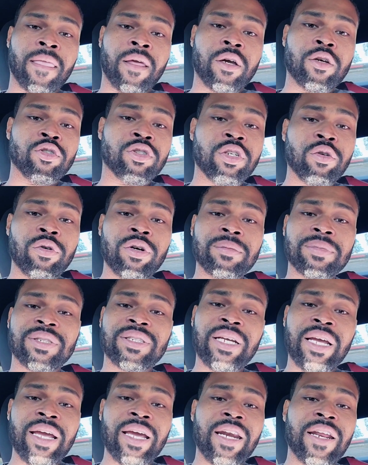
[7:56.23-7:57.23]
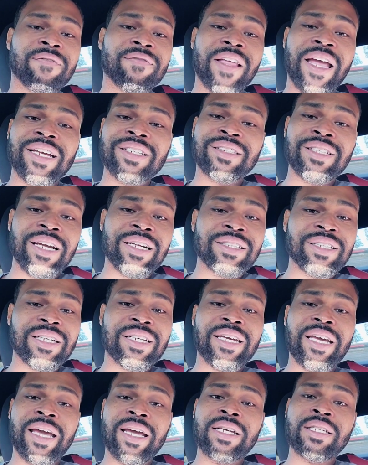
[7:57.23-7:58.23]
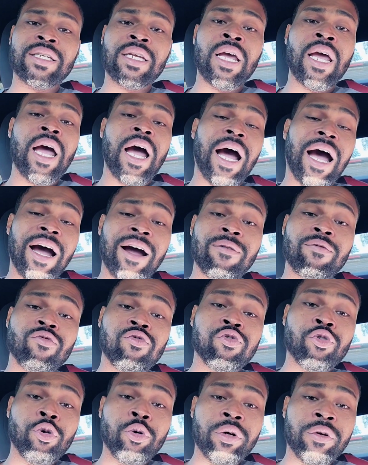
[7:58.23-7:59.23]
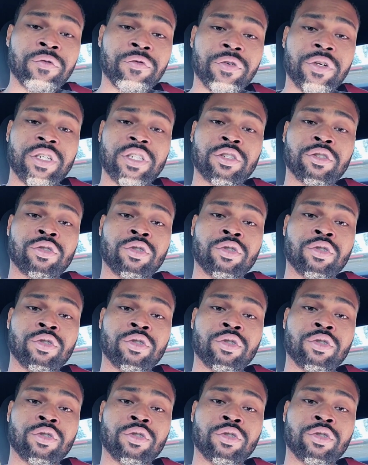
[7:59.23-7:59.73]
You see what I'm saying? If that's not the case, I'm rooting for this